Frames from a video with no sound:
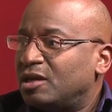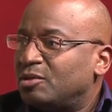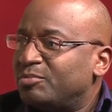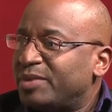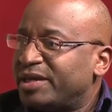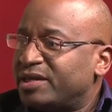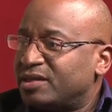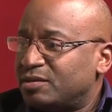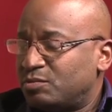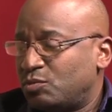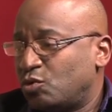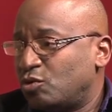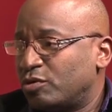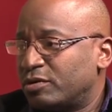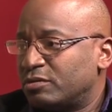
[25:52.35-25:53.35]
making it
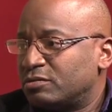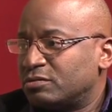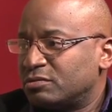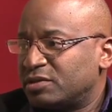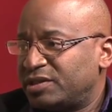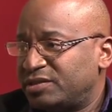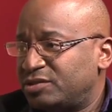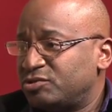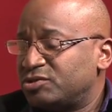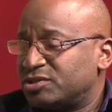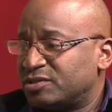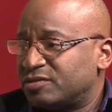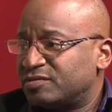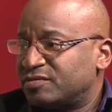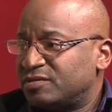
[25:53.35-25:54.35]
more
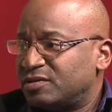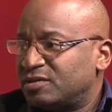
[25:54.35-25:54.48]
conducive